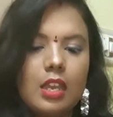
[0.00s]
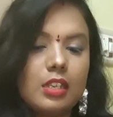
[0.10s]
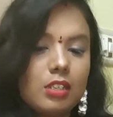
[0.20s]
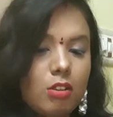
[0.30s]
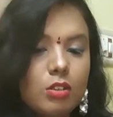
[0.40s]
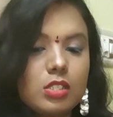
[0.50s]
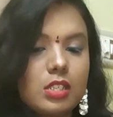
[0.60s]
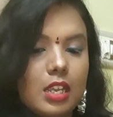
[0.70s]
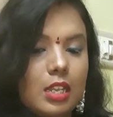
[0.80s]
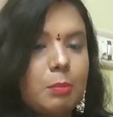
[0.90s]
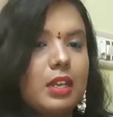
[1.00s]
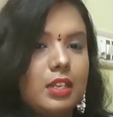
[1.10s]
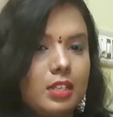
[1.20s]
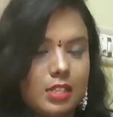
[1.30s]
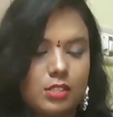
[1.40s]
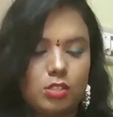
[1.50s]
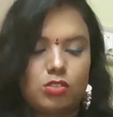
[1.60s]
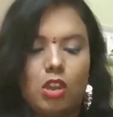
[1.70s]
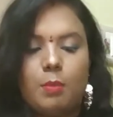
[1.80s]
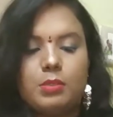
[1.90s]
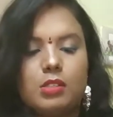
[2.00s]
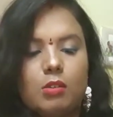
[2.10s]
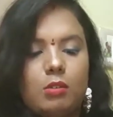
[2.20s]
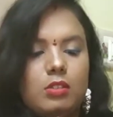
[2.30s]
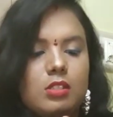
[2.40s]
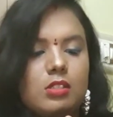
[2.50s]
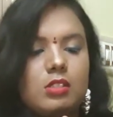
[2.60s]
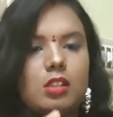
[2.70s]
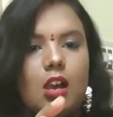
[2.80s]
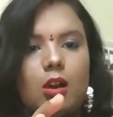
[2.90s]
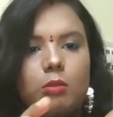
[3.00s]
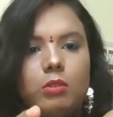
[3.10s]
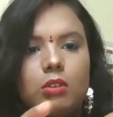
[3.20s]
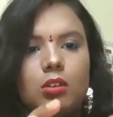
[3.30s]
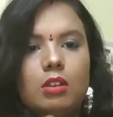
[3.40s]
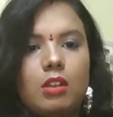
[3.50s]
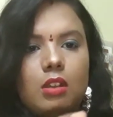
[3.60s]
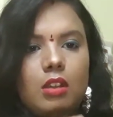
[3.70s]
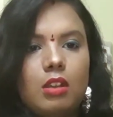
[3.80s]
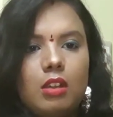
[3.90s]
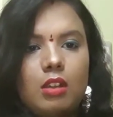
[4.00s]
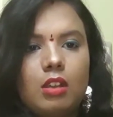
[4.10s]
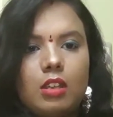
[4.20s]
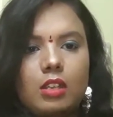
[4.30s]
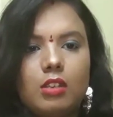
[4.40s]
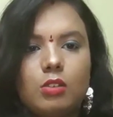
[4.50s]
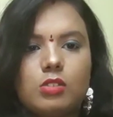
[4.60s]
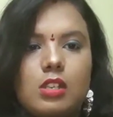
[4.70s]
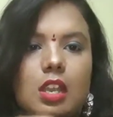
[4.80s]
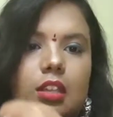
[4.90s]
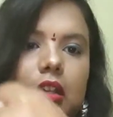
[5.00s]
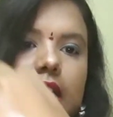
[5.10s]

It looks tiny, but it does the job. So this is how it looks like, the